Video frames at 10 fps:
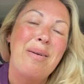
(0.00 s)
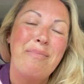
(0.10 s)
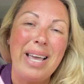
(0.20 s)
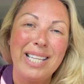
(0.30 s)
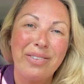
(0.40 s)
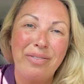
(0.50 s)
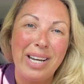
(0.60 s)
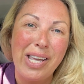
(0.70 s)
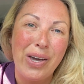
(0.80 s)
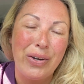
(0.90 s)
make some
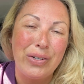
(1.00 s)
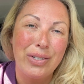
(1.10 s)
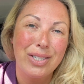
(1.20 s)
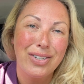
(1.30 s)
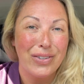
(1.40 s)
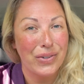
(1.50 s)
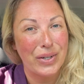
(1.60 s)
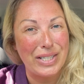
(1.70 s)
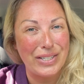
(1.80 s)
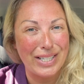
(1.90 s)
videos, start
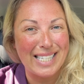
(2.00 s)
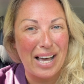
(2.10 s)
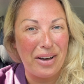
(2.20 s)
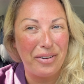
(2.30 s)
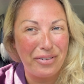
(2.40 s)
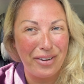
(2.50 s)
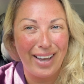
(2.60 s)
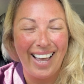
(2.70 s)
talking to yourself